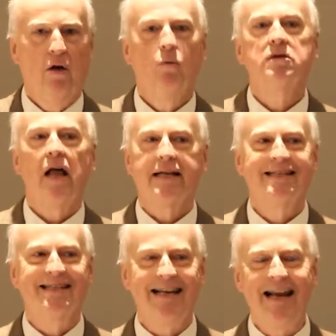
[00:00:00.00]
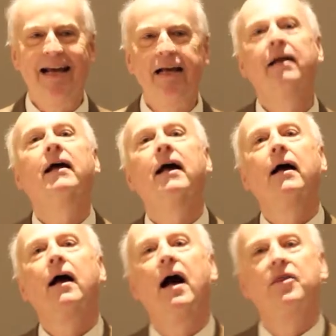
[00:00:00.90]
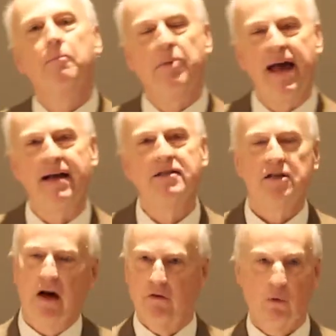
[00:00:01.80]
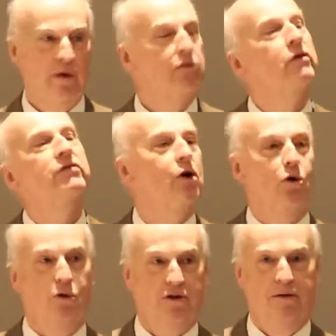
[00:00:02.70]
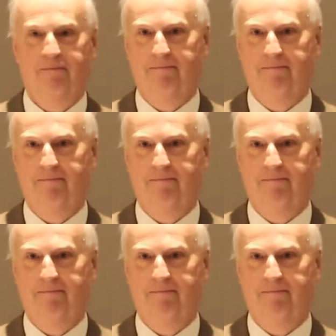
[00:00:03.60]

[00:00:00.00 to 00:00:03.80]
was like sitting on the banks of a river of gold.